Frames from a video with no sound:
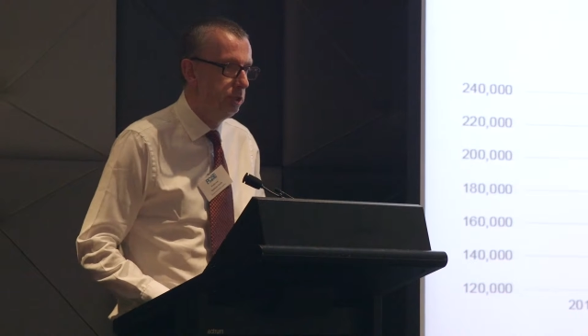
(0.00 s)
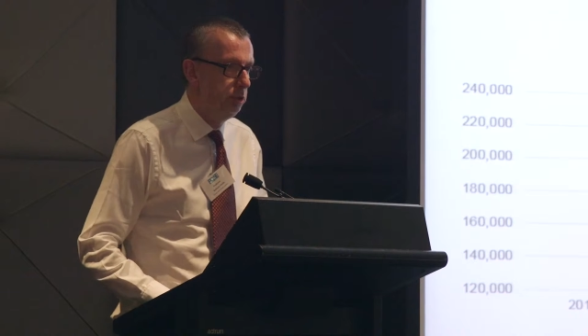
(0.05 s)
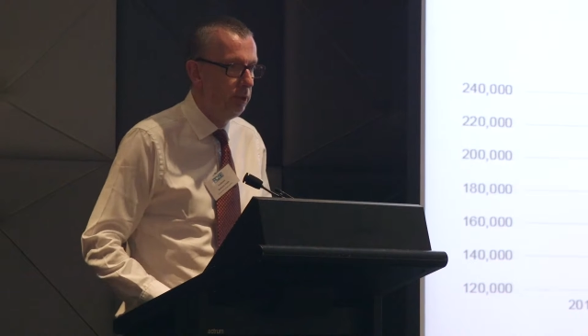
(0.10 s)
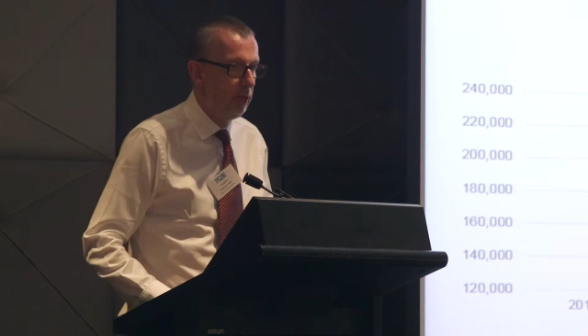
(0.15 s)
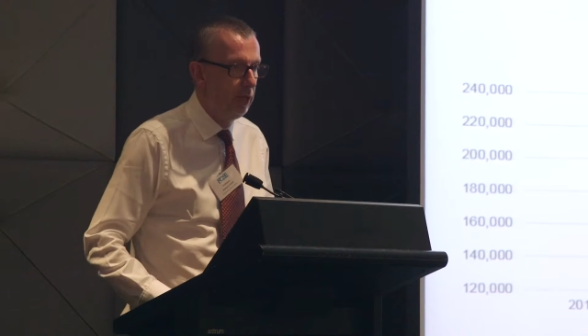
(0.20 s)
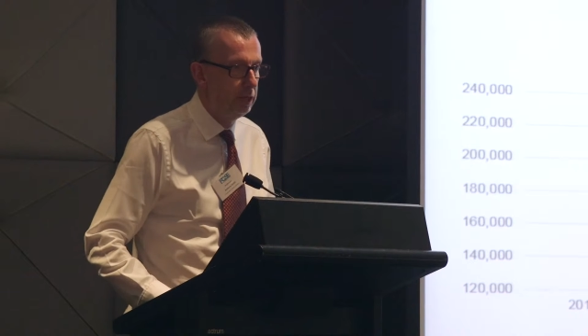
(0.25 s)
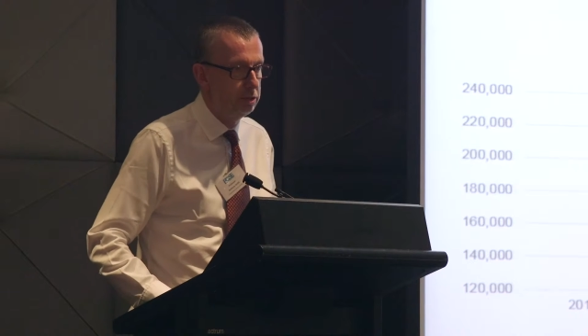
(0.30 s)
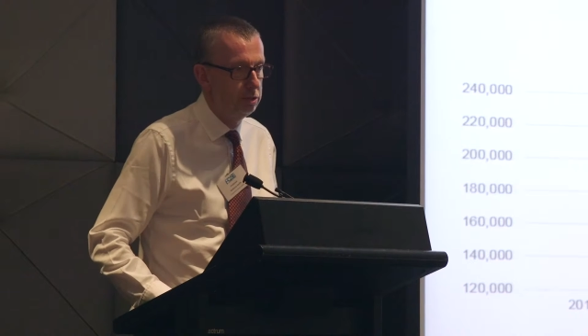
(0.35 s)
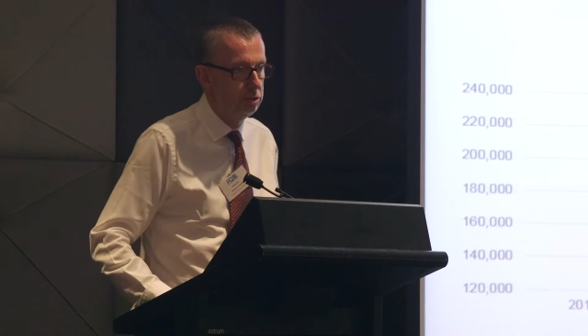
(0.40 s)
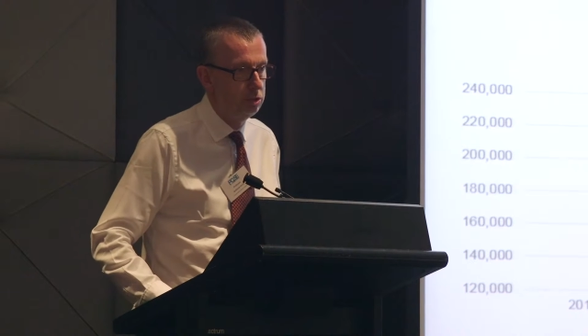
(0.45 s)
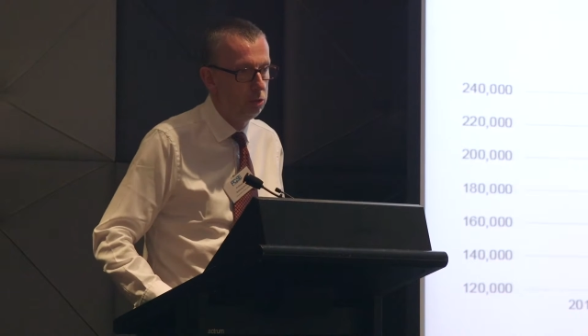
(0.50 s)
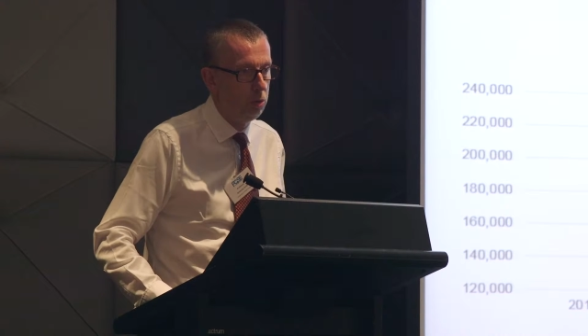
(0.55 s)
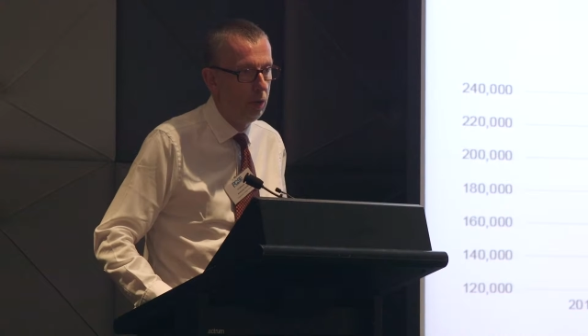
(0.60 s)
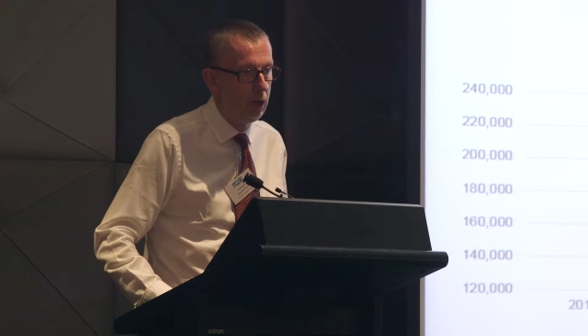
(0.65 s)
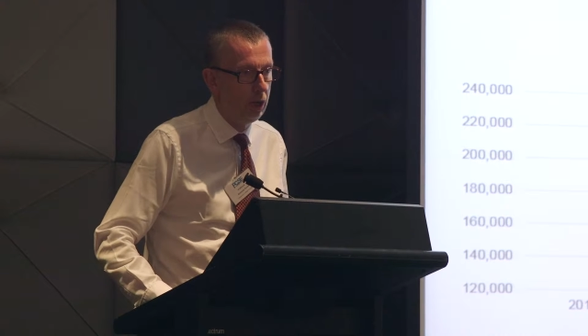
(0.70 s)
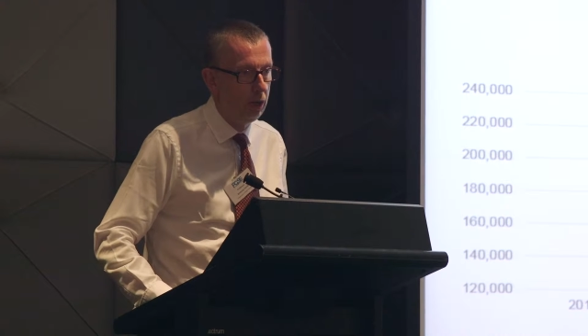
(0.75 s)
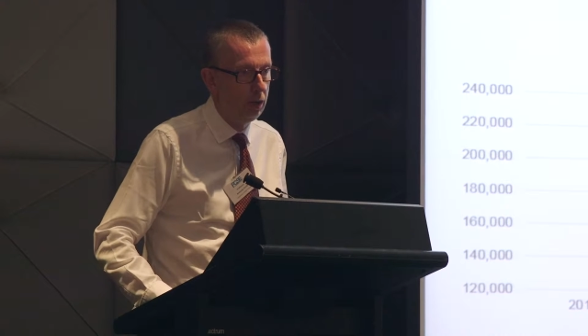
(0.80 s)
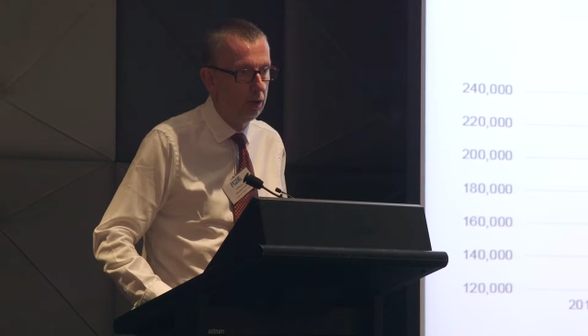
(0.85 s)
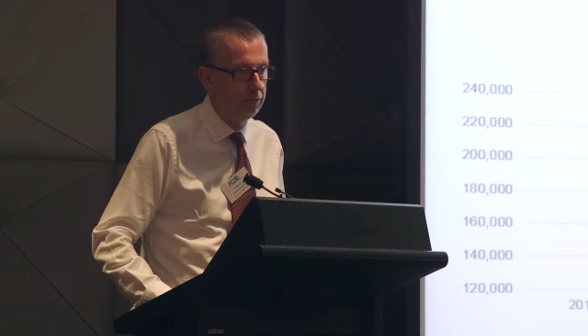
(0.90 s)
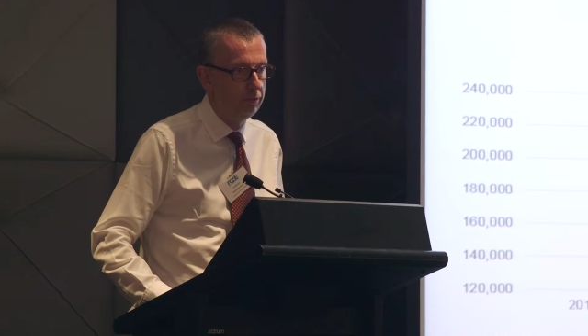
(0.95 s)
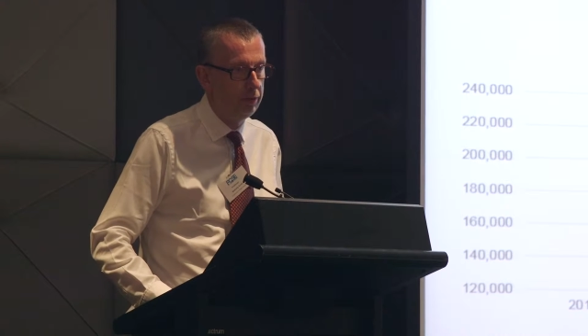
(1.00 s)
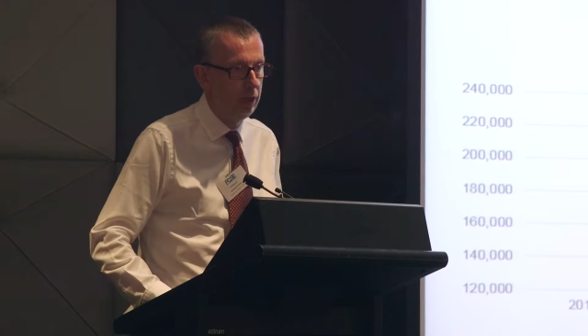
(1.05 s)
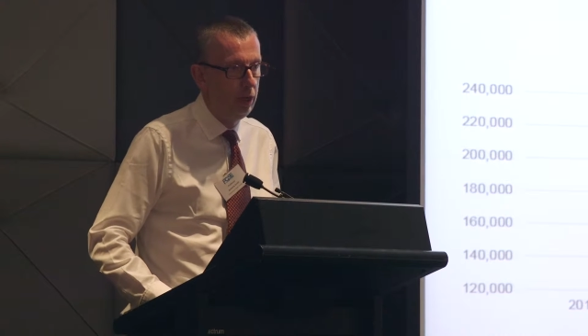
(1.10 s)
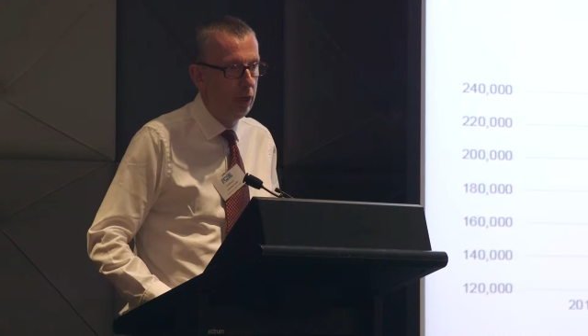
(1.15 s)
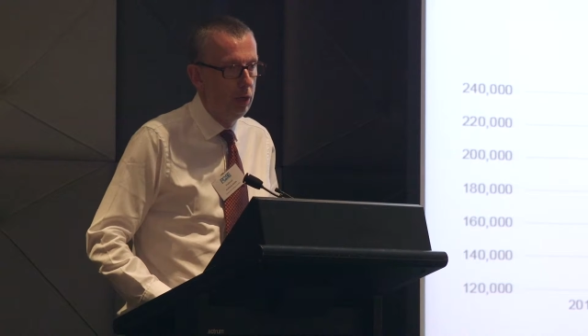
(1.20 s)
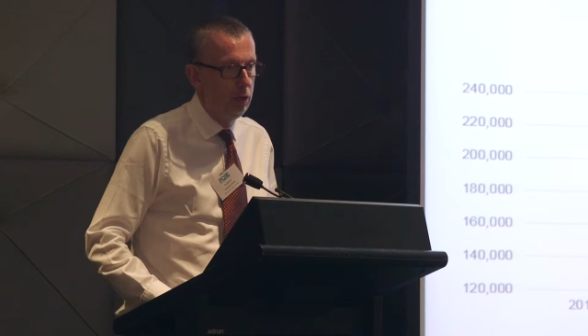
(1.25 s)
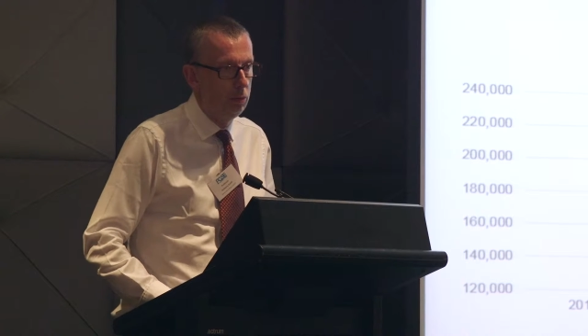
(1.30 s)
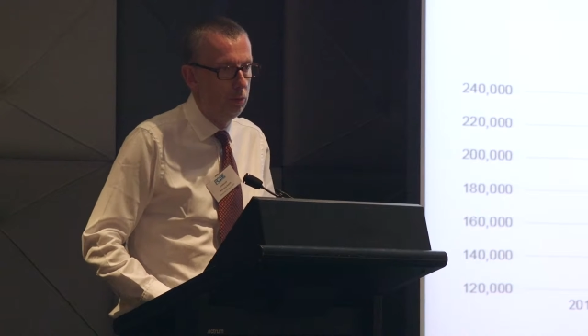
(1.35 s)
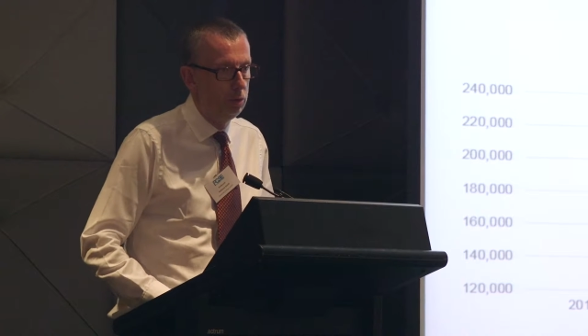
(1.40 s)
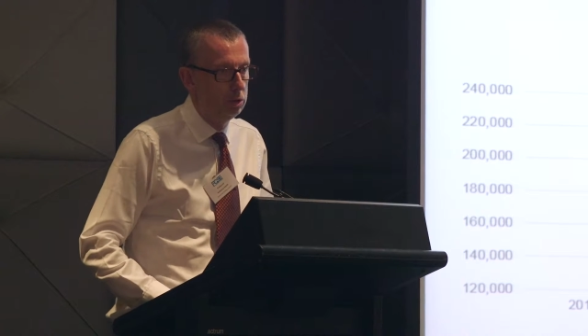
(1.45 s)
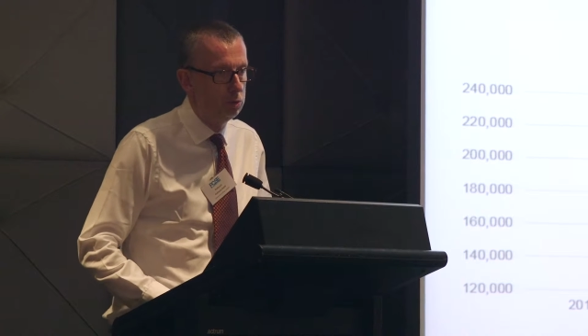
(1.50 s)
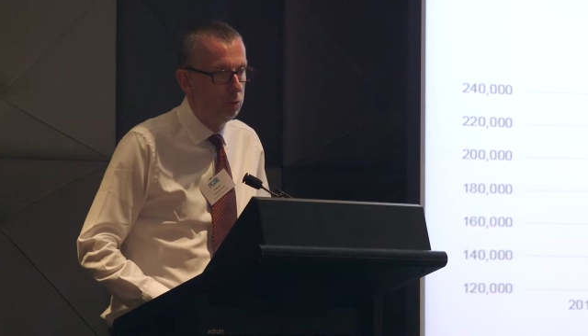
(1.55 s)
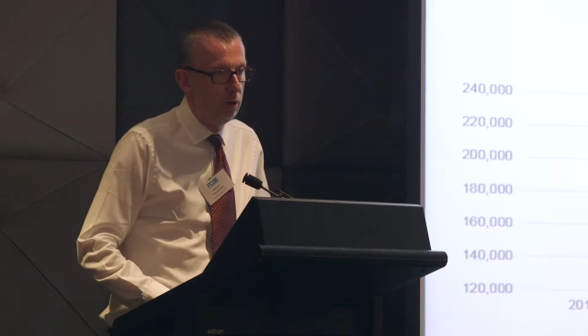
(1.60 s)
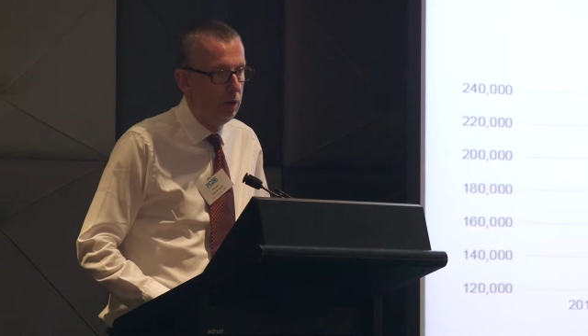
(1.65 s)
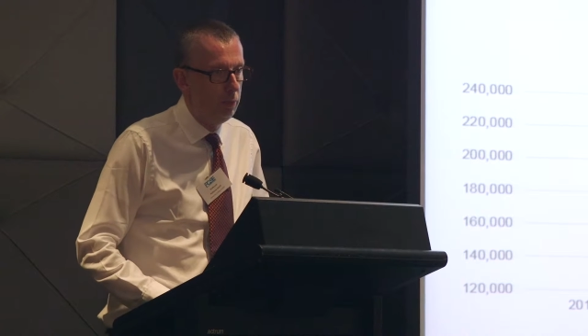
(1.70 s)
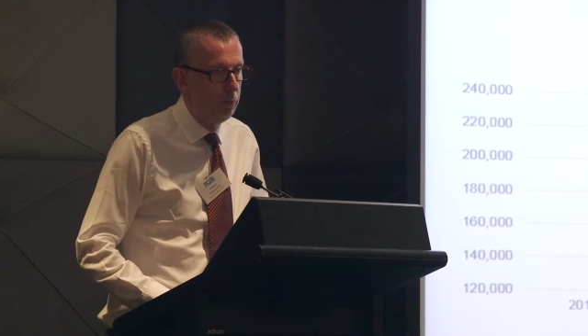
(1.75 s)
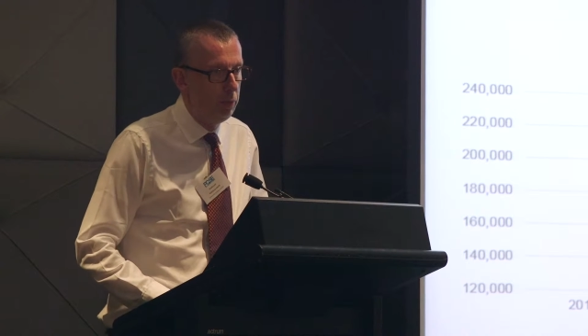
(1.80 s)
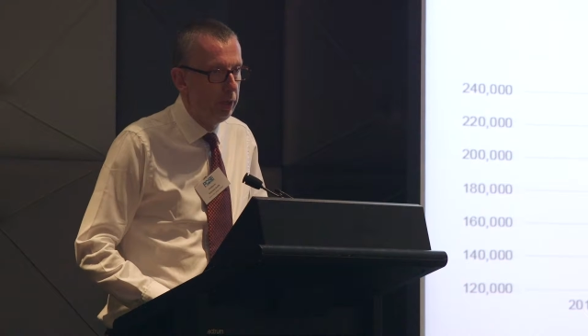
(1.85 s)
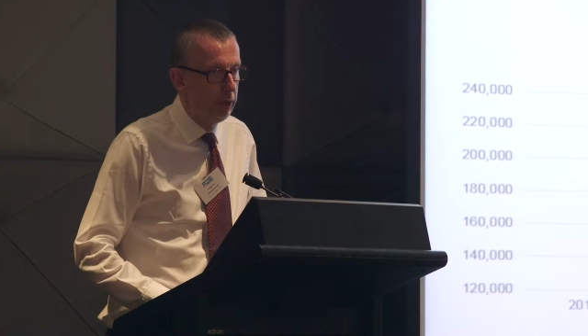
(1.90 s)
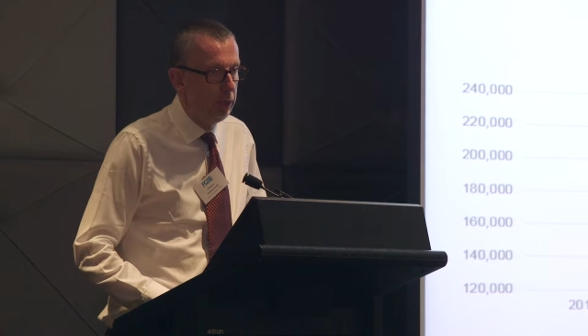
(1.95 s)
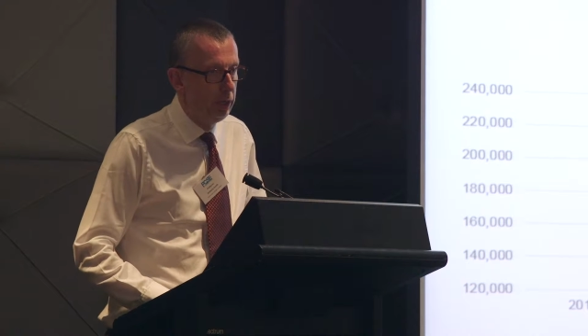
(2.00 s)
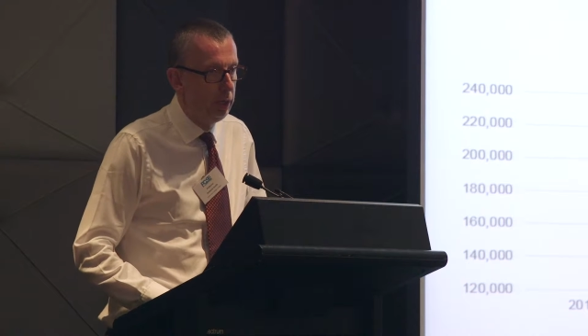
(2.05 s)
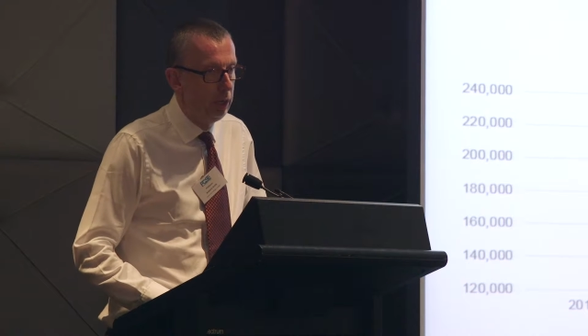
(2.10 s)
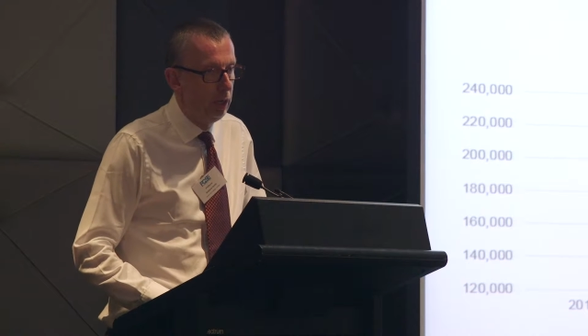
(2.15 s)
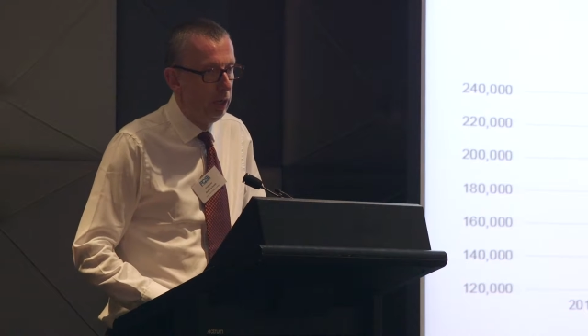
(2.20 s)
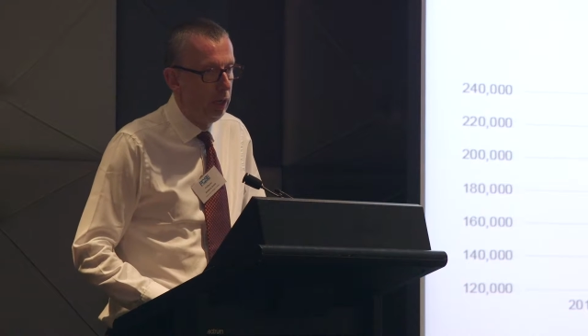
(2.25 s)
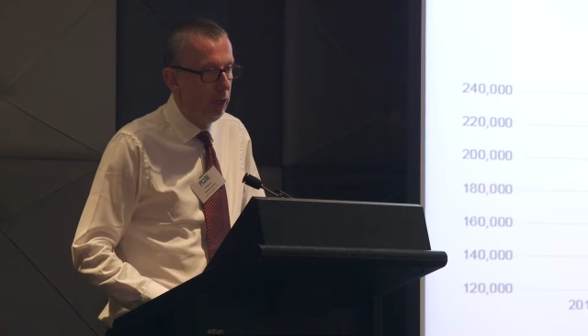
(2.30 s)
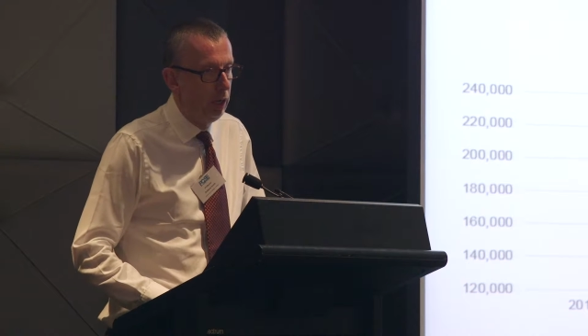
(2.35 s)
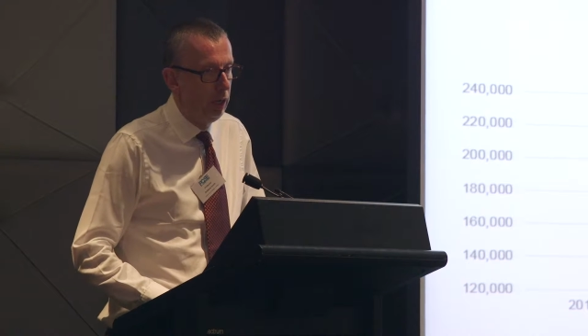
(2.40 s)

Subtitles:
2012 was when we